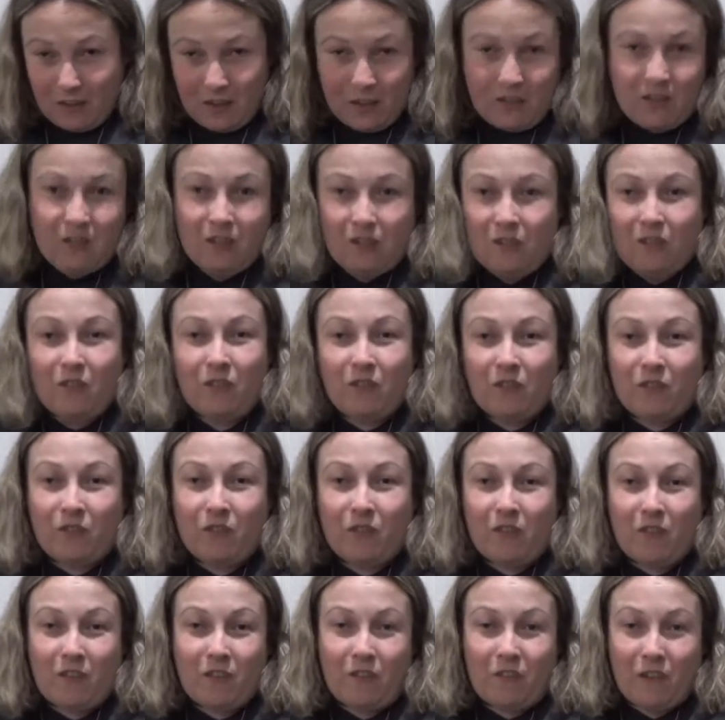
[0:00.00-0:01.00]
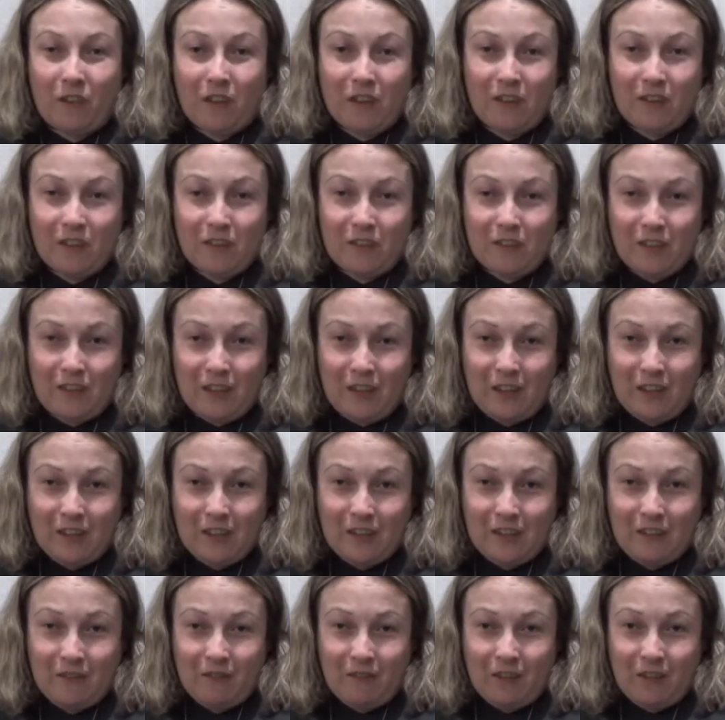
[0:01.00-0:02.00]
it's not good for your face, and
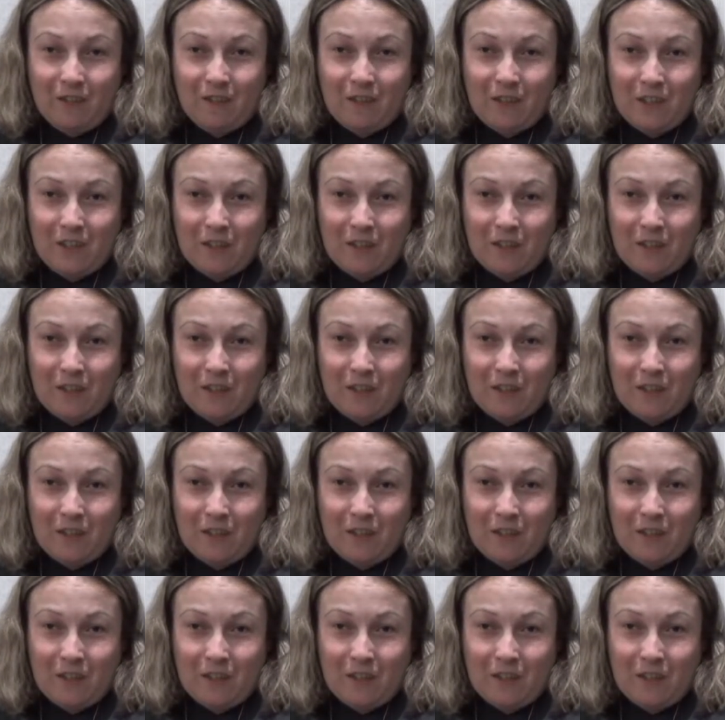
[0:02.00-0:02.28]
sometimes